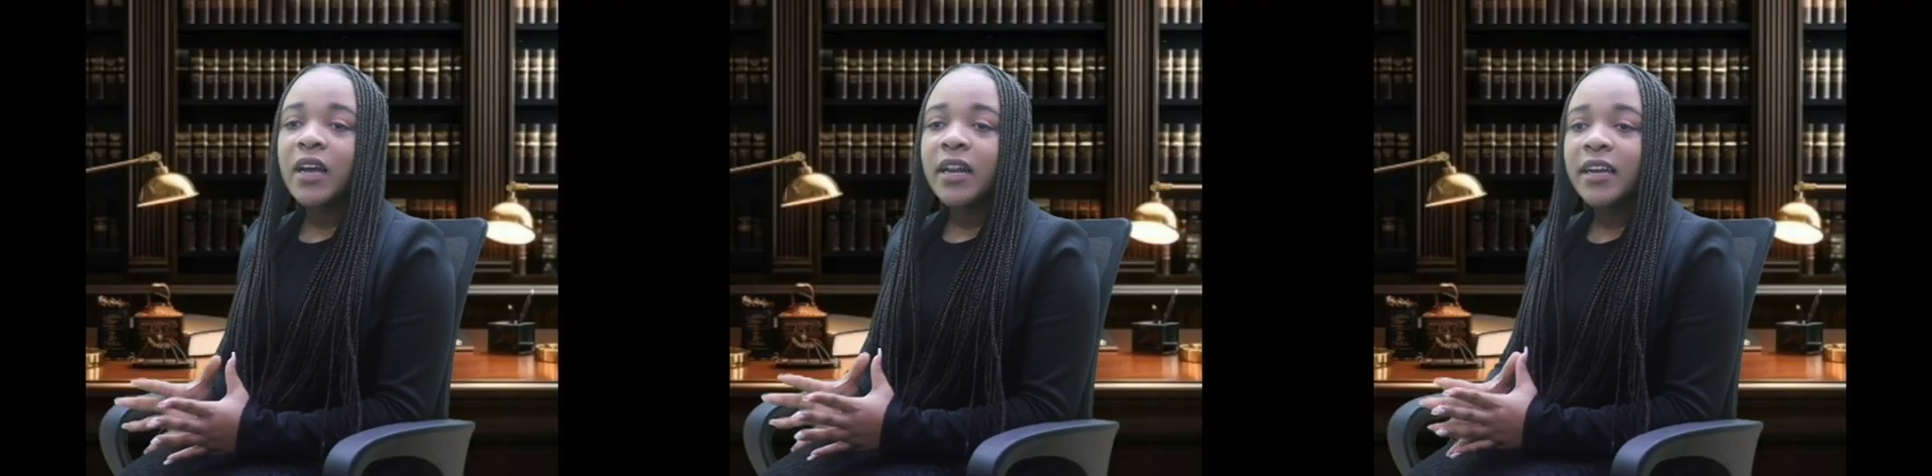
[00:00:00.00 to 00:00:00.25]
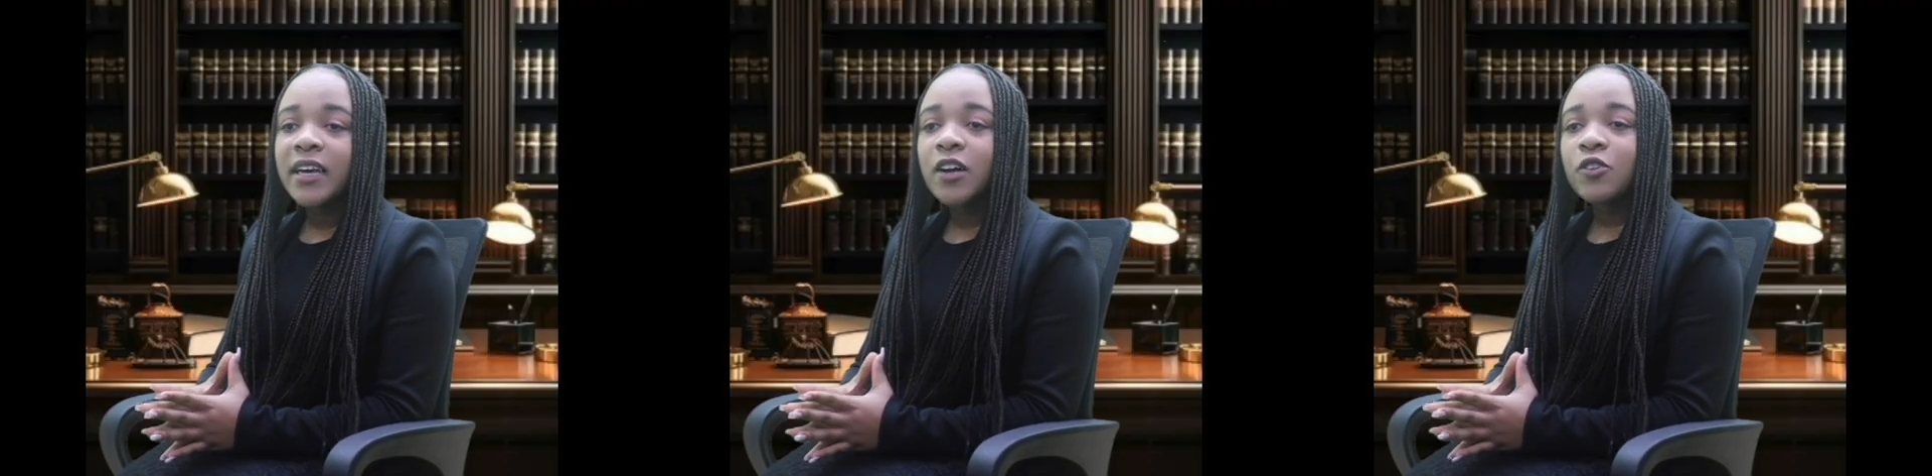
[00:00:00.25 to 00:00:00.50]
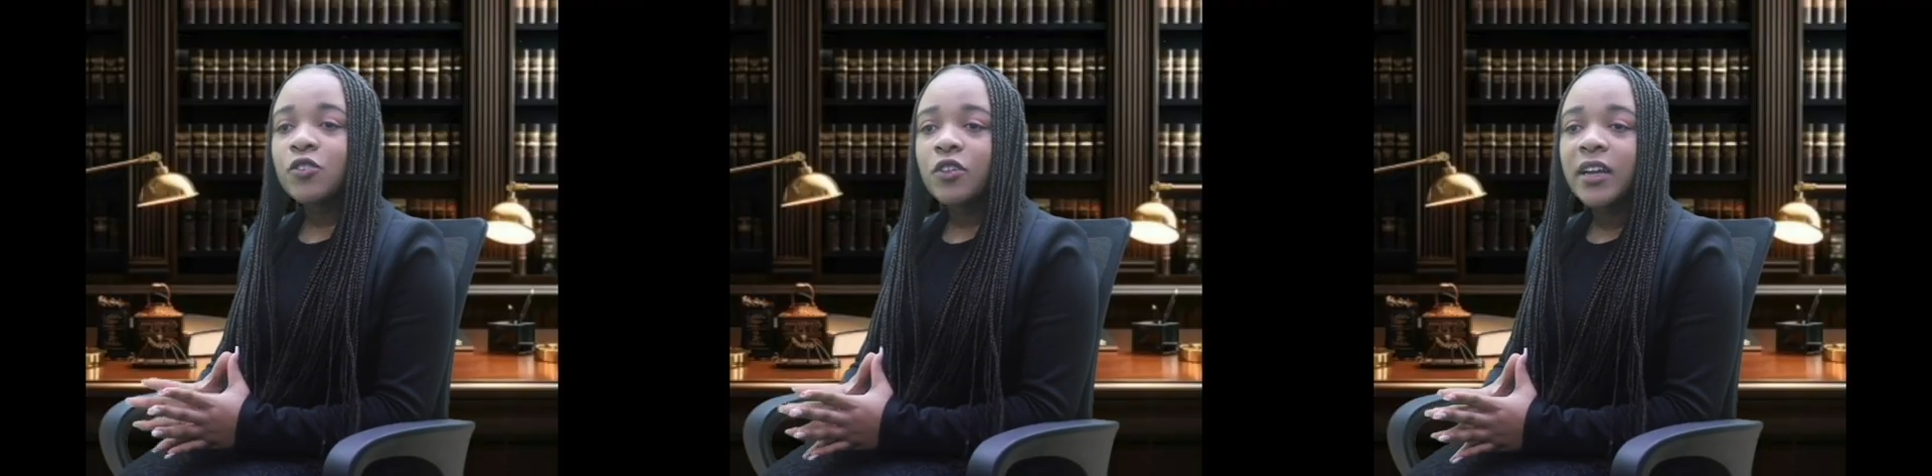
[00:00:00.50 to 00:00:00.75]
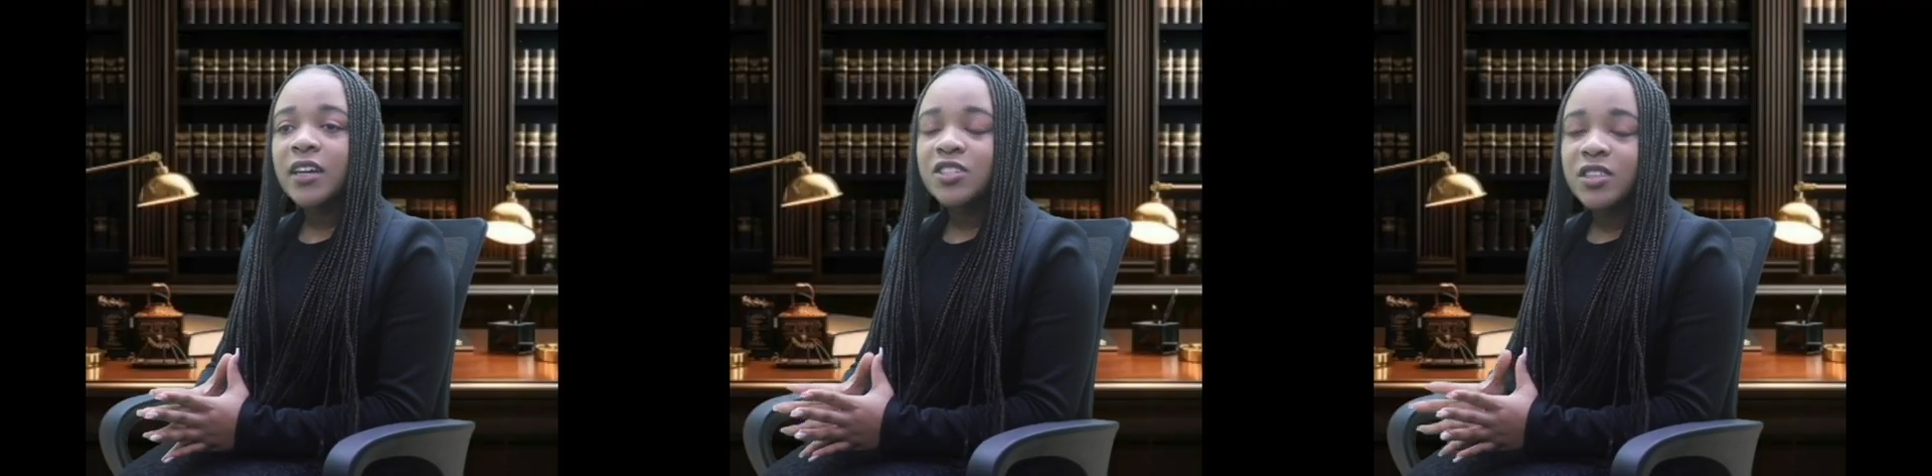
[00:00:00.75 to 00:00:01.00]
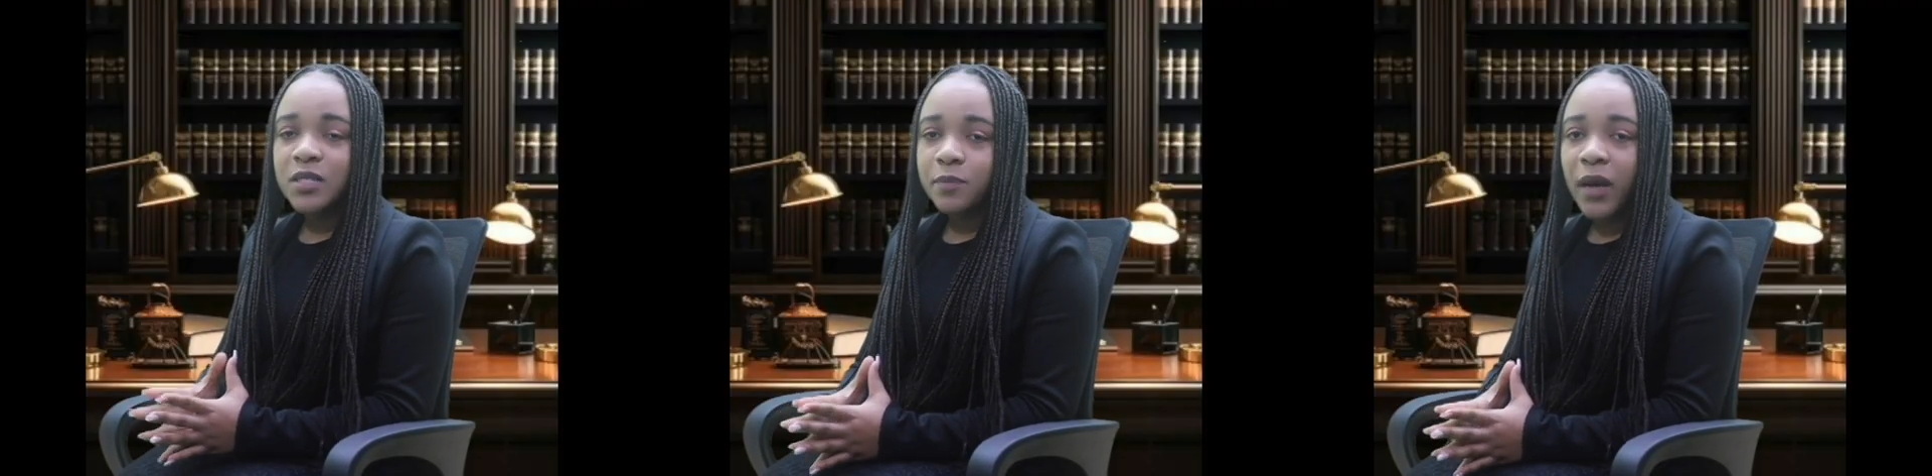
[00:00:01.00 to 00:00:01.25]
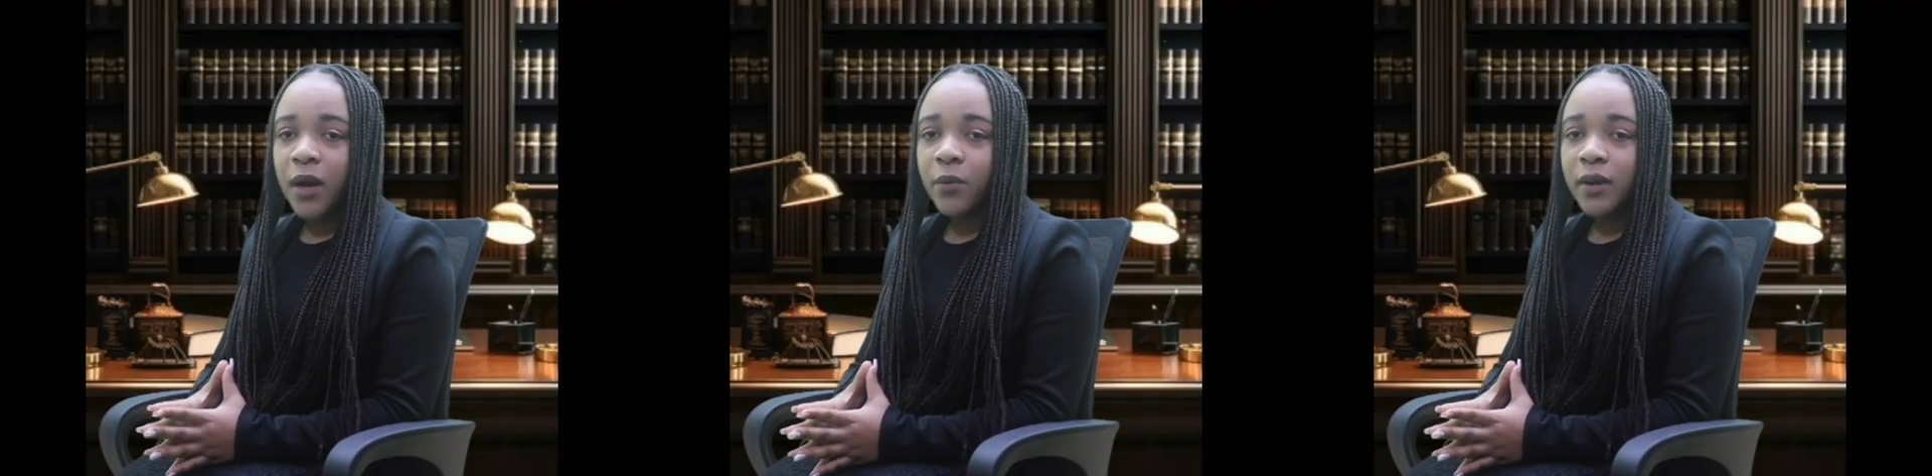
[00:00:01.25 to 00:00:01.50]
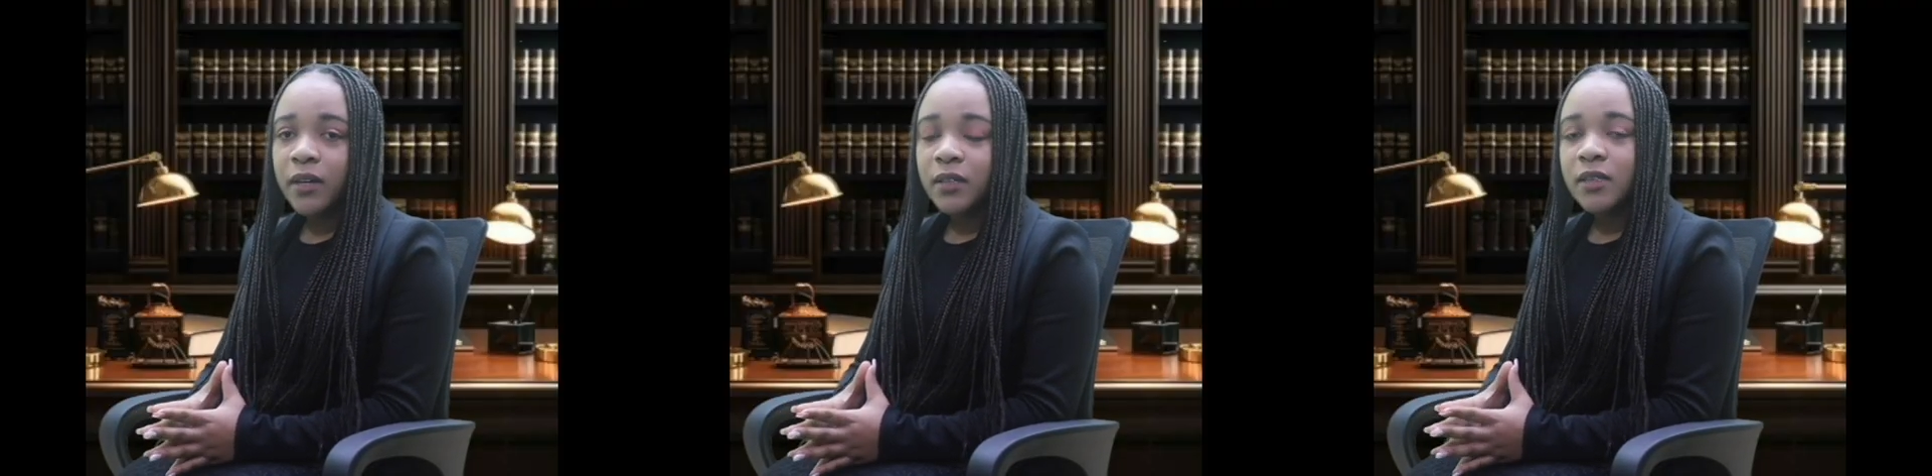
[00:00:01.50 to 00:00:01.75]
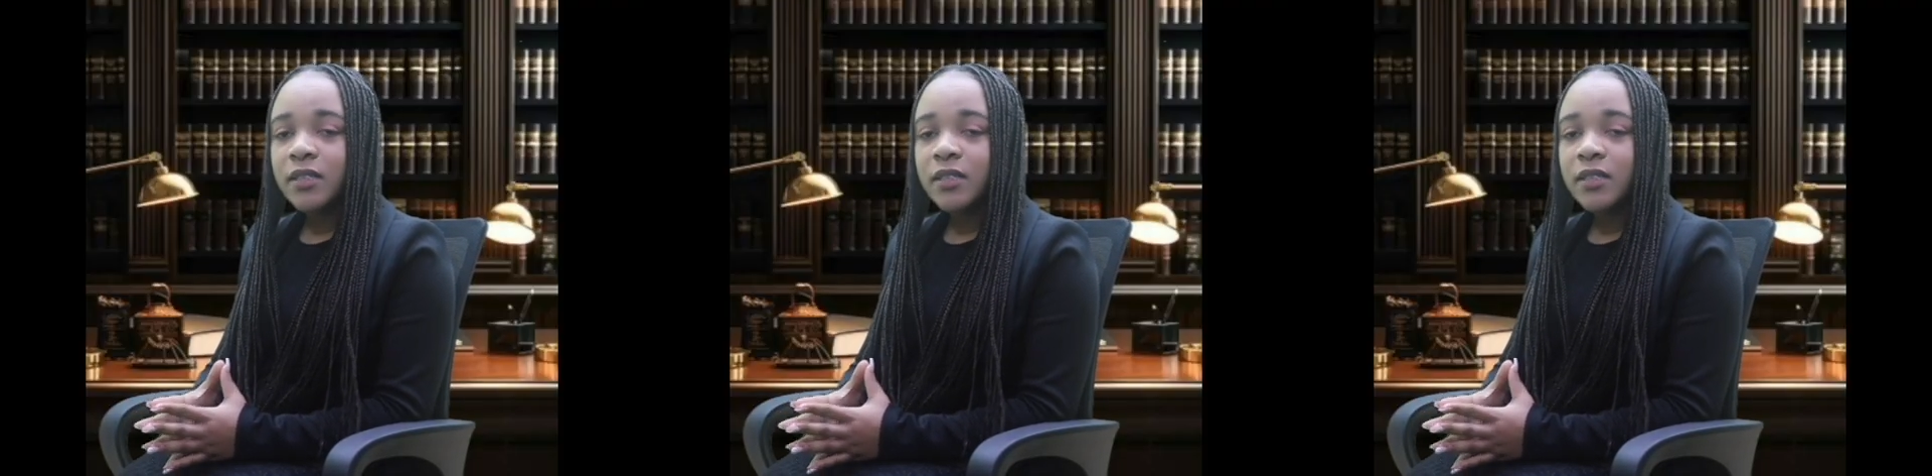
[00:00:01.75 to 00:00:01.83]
Legal knowledge is power,